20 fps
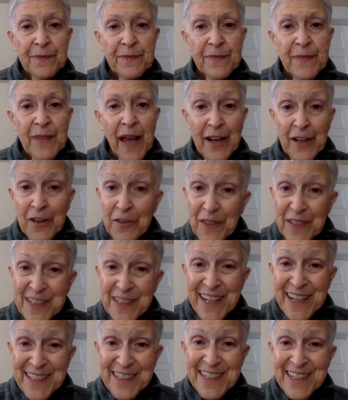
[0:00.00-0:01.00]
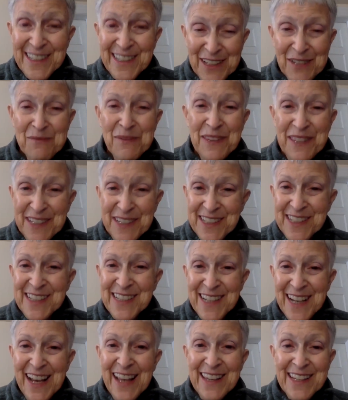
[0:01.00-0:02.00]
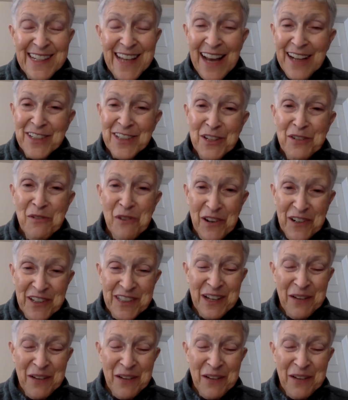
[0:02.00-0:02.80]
I know that sounds silly, but this actually works.